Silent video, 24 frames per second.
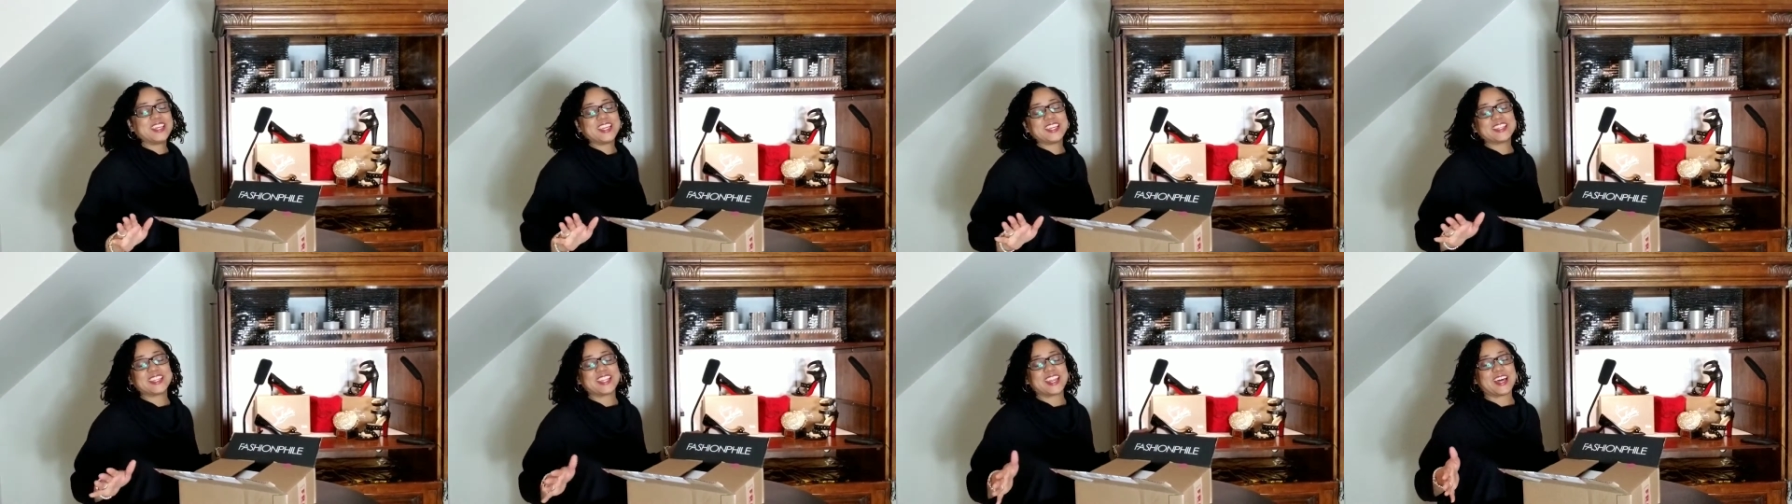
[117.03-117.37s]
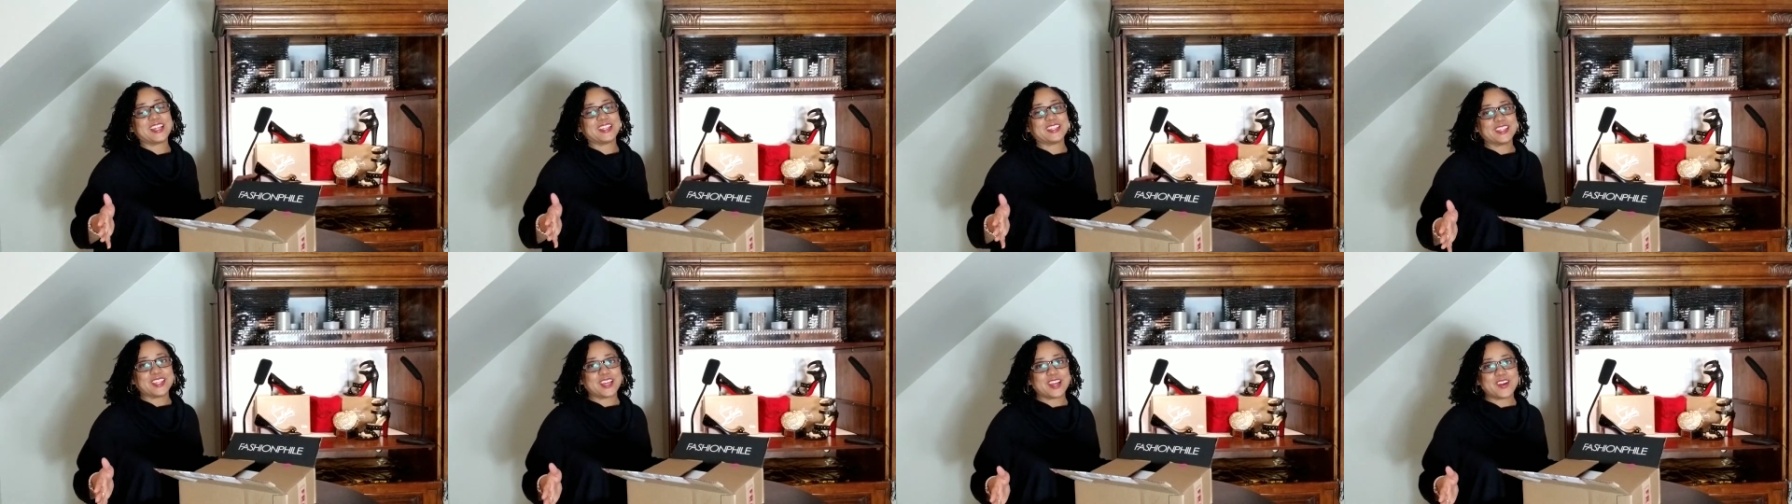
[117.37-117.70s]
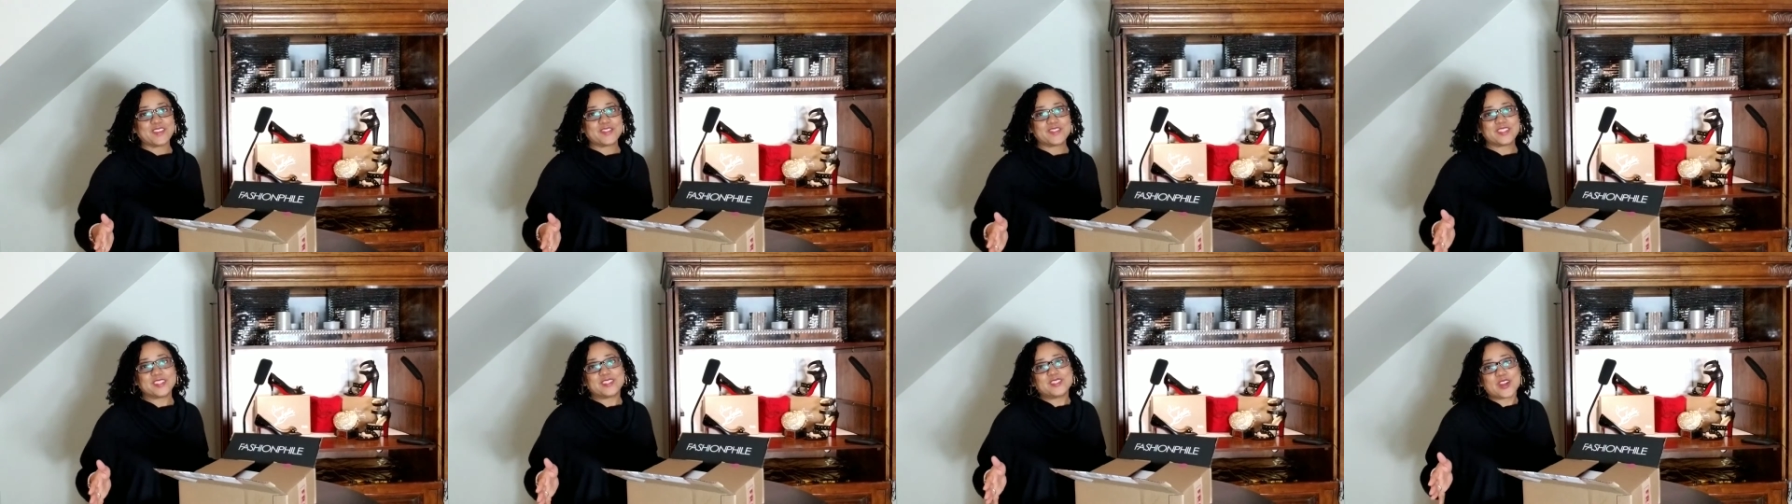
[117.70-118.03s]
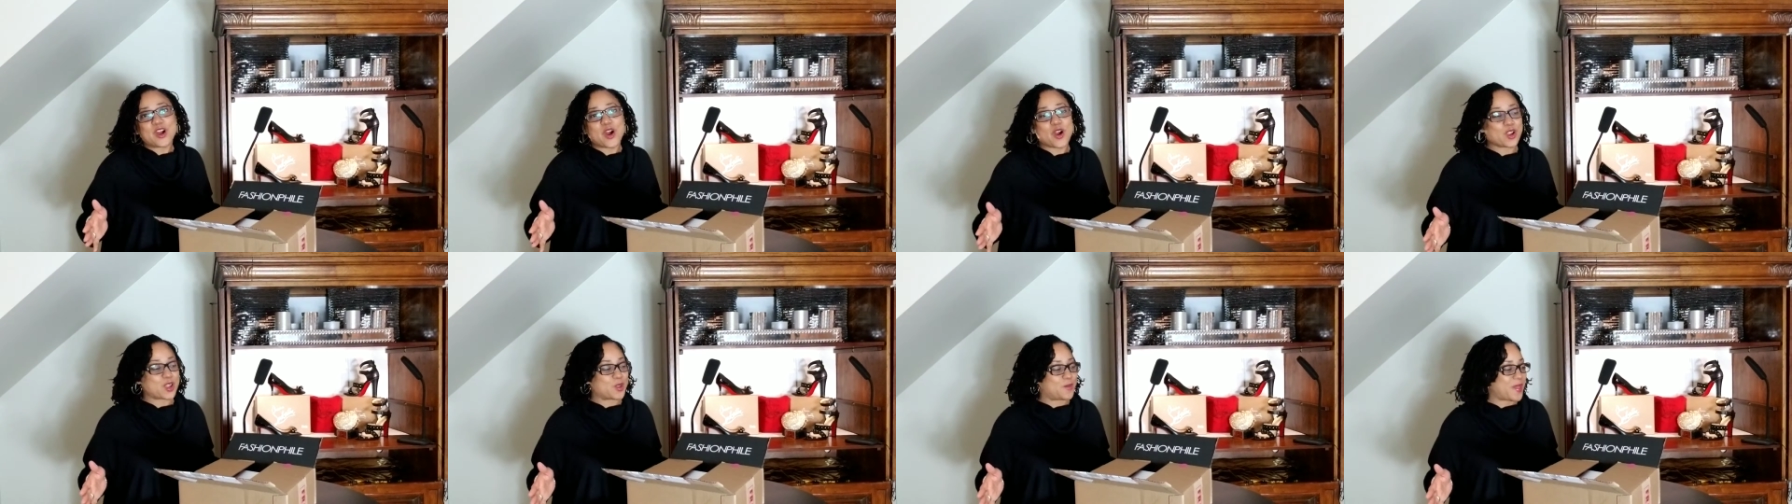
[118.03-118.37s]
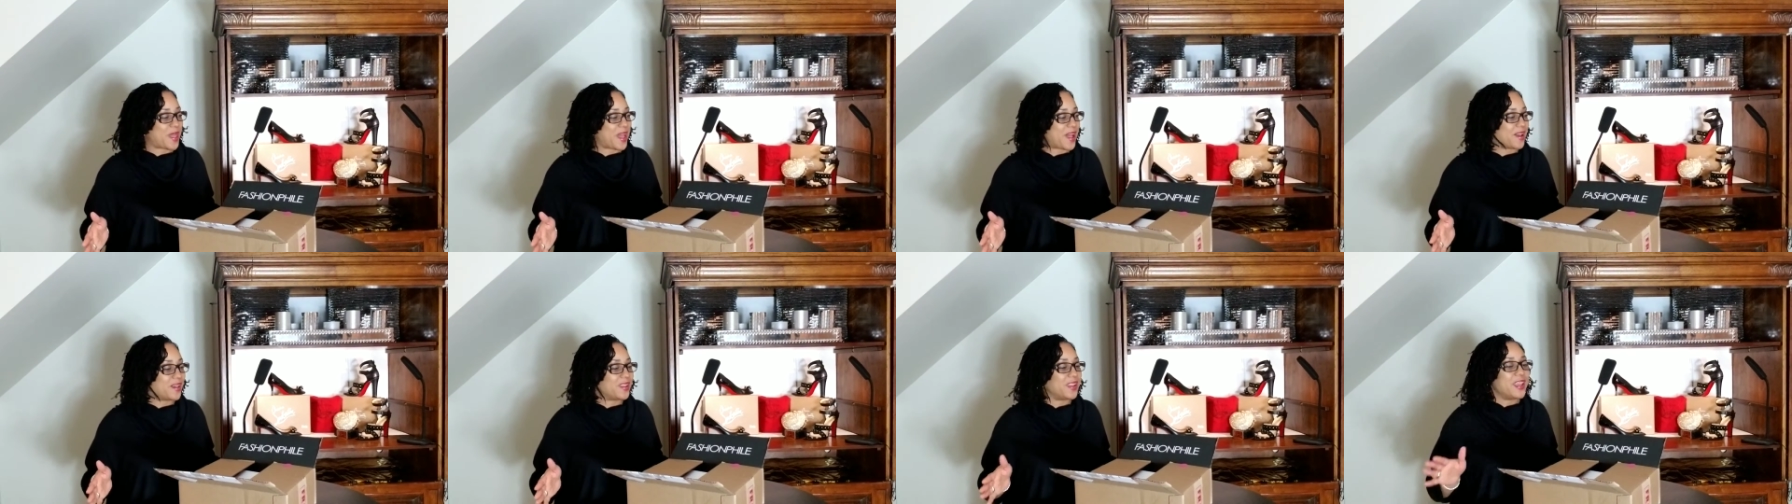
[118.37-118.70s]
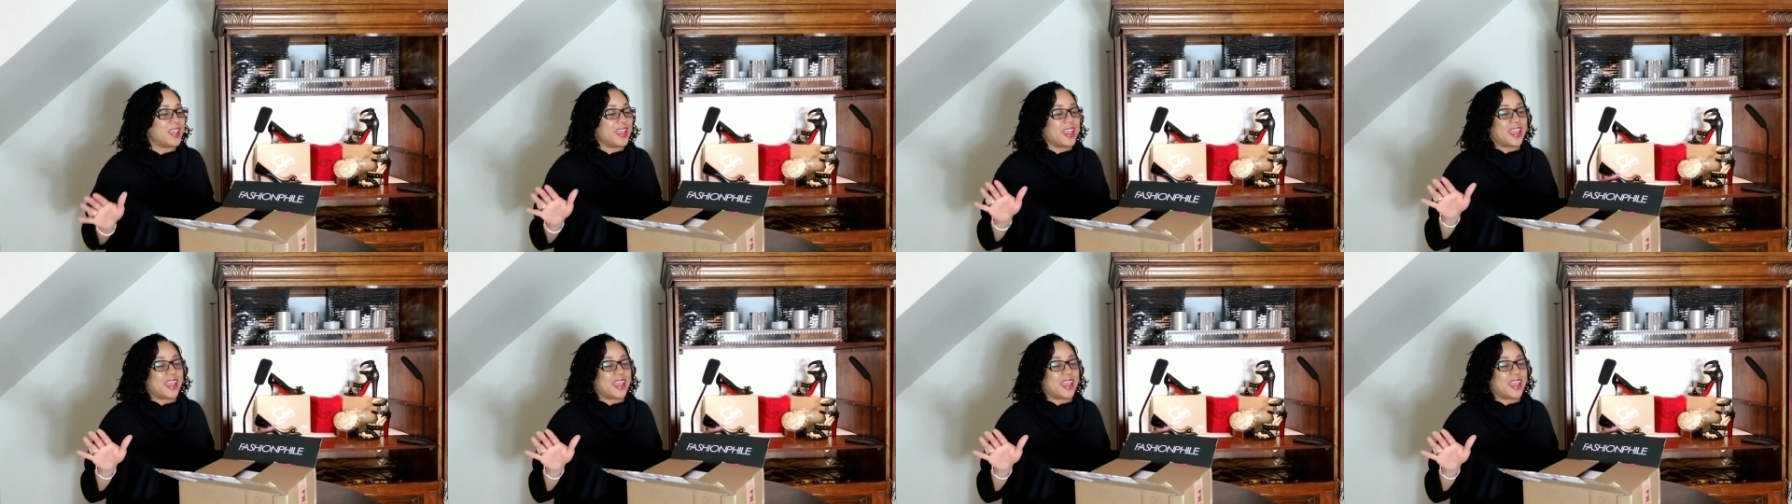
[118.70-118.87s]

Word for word: thing that I love to talk about